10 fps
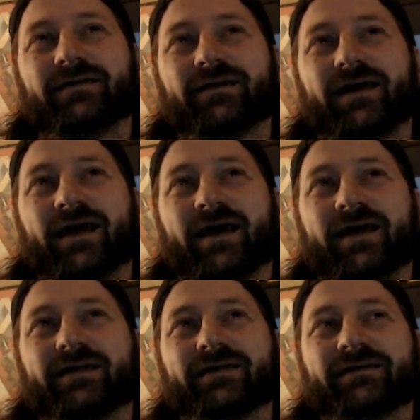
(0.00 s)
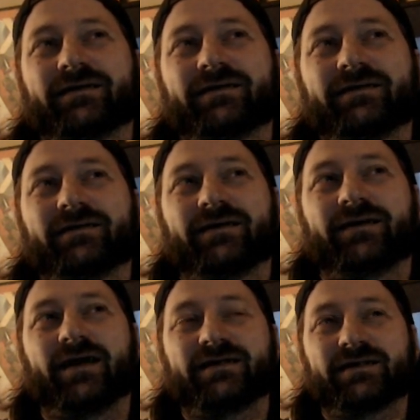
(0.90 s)
and
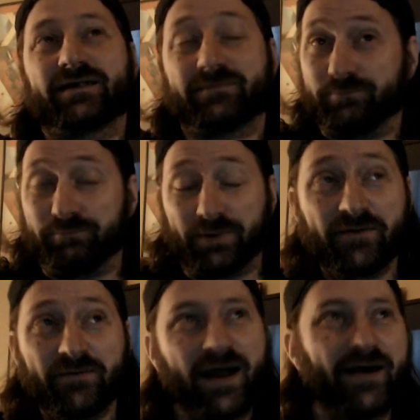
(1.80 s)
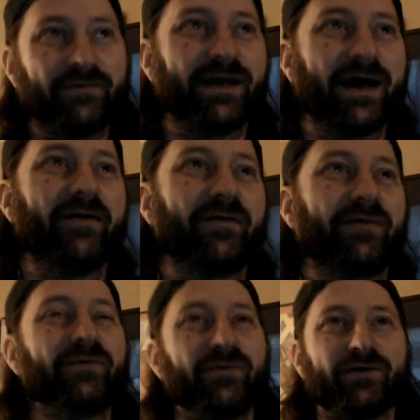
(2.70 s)
has been around now
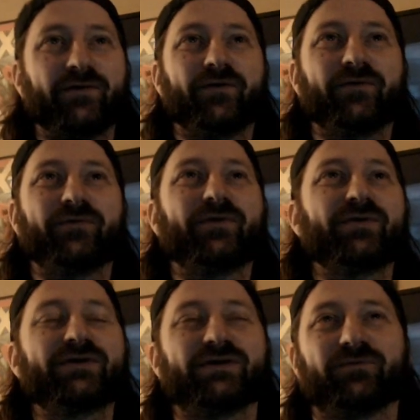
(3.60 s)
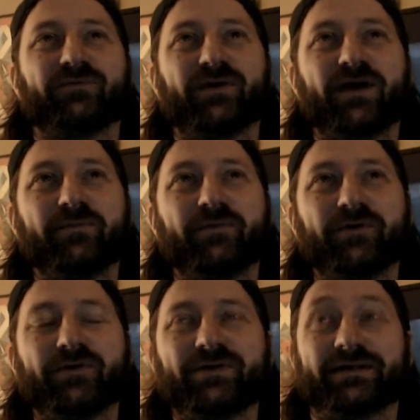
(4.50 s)
through the Clone Wars and Rebels
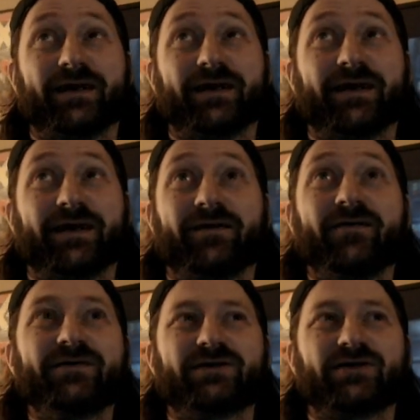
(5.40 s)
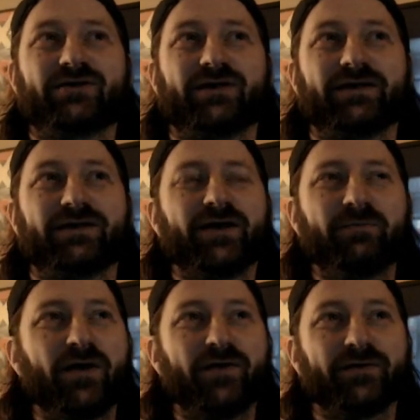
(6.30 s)
and, and all sorts of shit. Darth
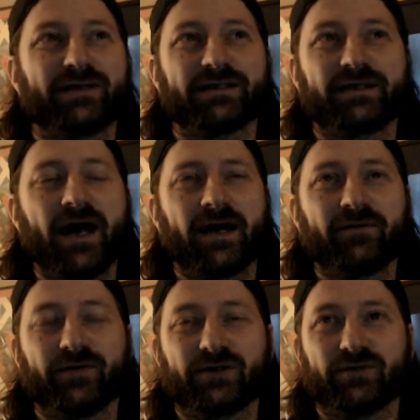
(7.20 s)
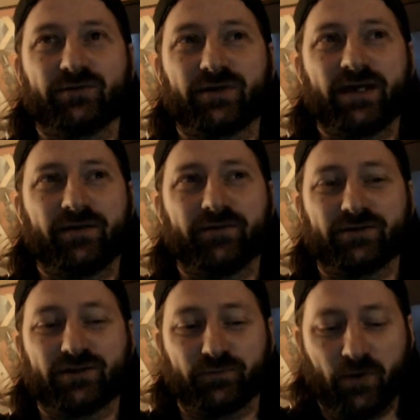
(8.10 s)
Maul is the cockroach who can't who
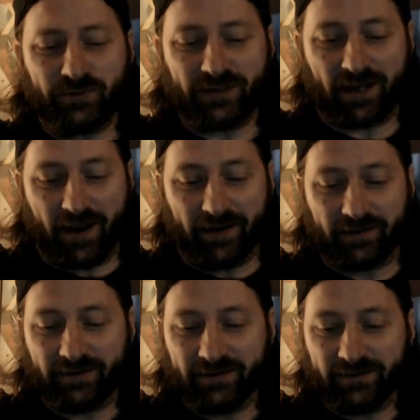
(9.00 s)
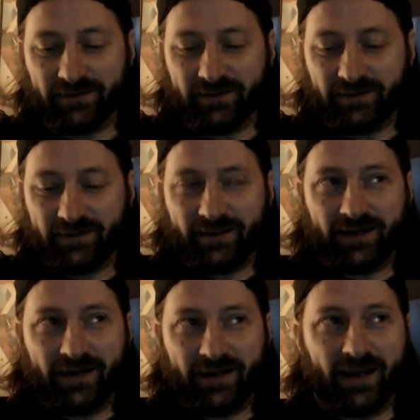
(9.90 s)
just won't die,
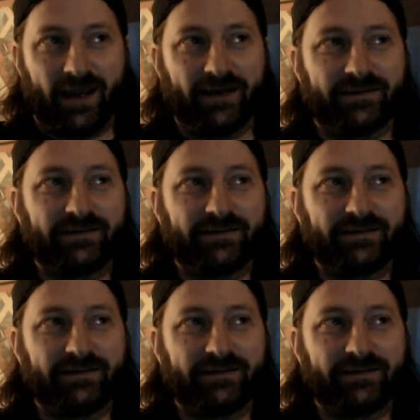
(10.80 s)
and